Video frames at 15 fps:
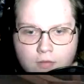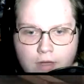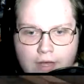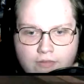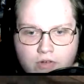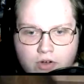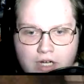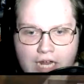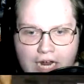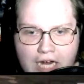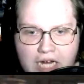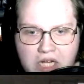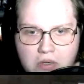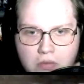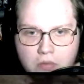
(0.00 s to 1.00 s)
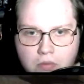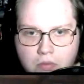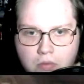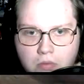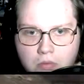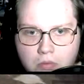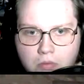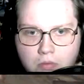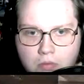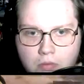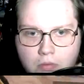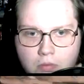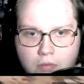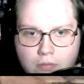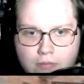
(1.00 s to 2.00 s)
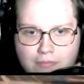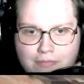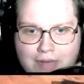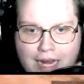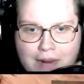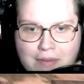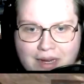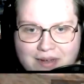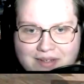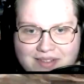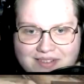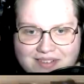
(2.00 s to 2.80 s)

Have a grenade. Damn it.